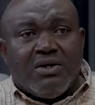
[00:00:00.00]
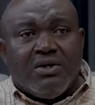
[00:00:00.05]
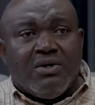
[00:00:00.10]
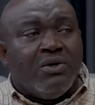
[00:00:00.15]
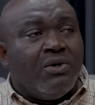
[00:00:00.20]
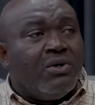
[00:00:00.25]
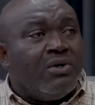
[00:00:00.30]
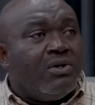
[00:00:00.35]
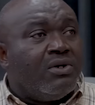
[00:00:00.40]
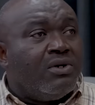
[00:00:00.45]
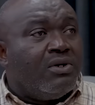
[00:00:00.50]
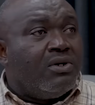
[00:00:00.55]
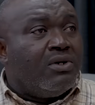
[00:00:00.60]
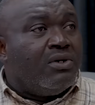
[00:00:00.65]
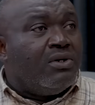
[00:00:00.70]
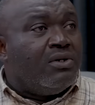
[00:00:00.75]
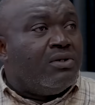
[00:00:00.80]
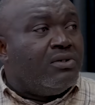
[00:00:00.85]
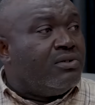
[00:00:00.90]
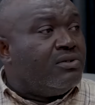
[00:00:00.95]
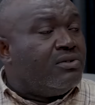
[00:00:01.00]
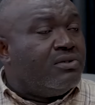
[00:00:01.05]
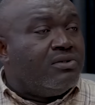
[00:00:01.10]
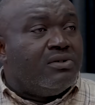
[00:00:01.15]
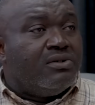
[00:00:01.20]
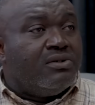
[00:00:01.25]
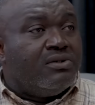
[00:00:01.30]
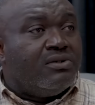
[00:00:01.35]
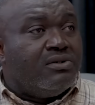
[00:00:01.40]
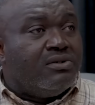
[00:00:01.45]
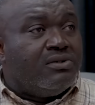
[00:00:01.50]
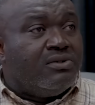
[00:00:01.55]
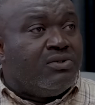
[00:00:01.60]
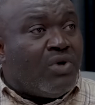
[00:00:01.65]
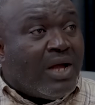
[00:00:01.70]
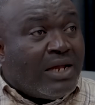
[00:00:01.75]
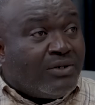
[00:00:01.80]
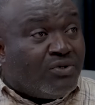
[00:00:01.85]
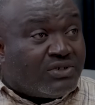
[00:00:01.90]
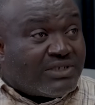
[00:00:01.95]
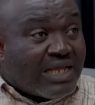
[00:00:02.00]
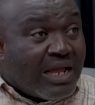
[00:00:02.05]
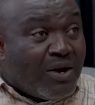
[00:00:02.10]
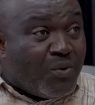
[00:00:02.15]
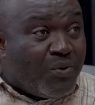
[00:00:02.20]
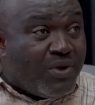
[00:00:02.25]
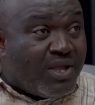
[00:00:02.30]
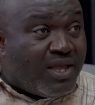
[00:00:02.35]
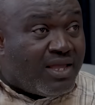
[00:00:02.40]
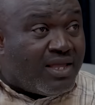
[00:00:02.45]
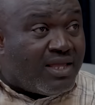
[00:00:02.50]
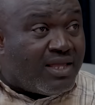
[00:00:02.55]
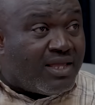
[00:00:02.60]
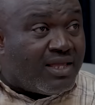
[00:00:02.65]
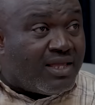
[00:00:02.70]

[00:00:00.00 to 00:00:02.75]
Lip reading: Oh, you are not aware.